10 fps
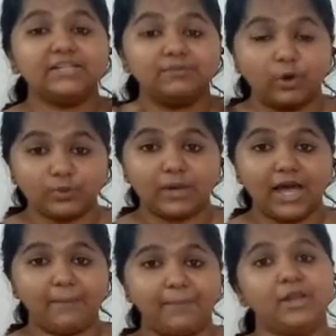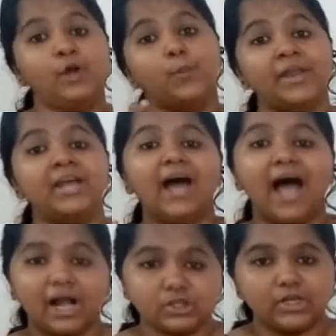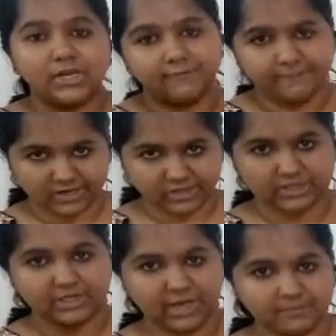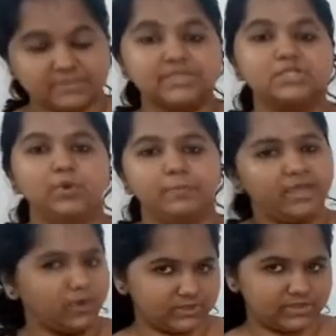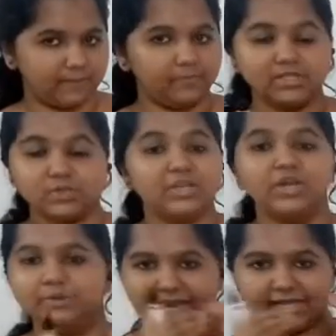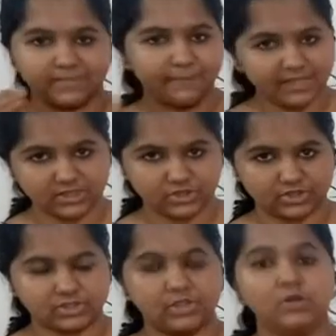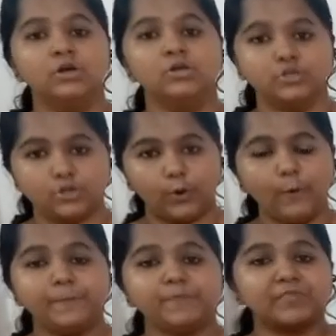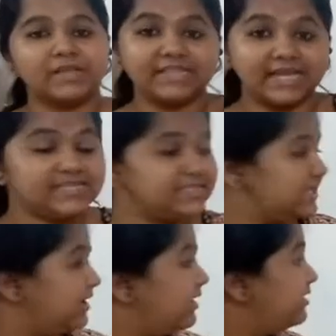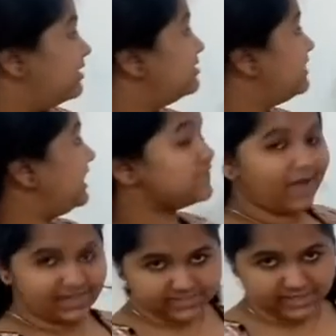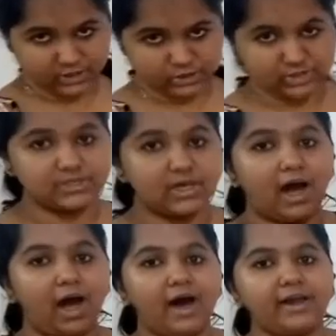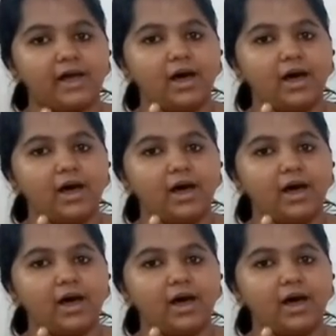what will happen? When an actual infection comes, this would be used up. This will neutralize the pathogens. So that is these vaccinations are